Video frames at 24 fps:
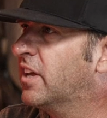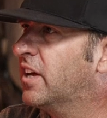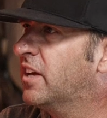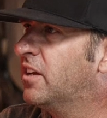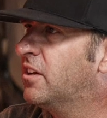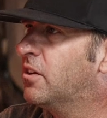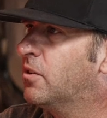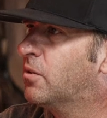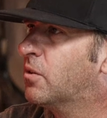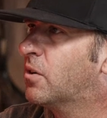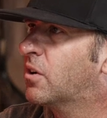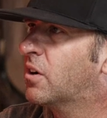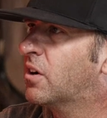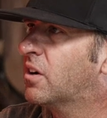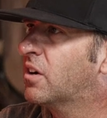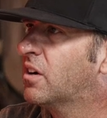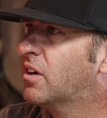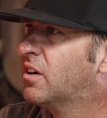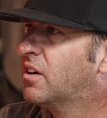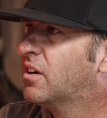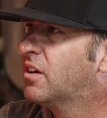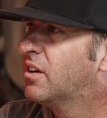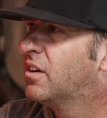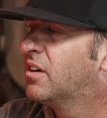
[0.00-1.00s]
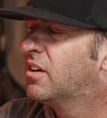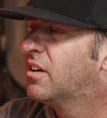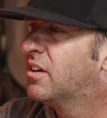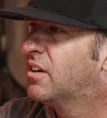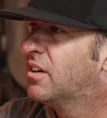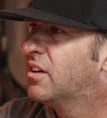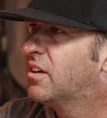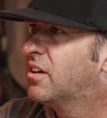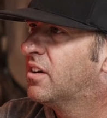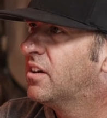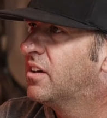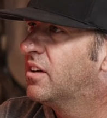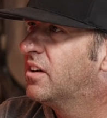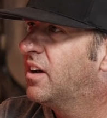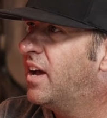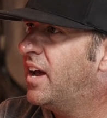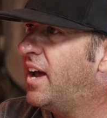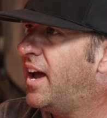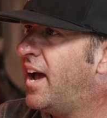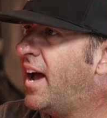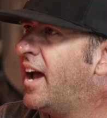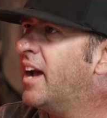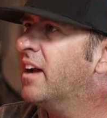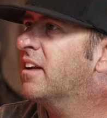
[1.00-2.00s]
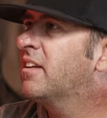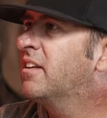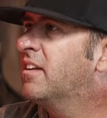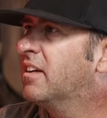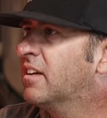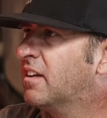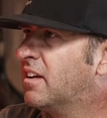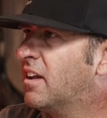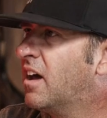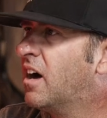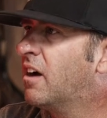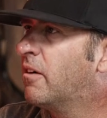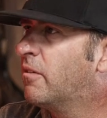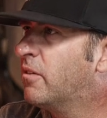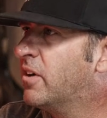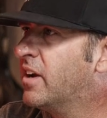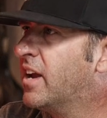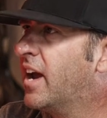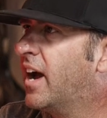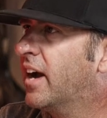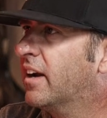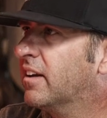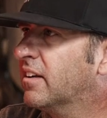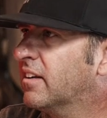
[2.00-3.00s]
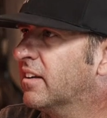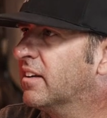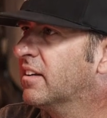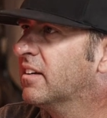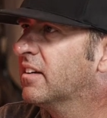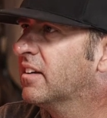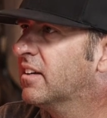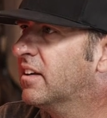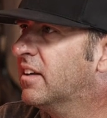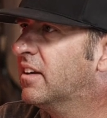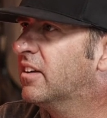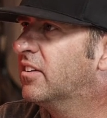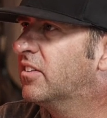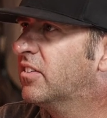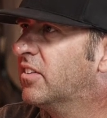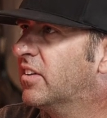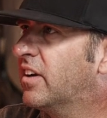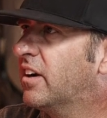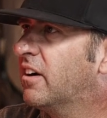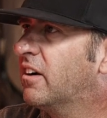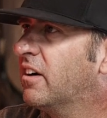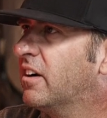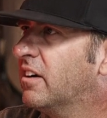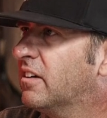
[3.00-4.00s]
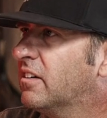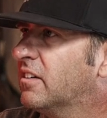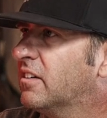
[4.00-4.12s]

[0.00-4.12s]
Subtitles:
that you're acting and not reacting in a scenario.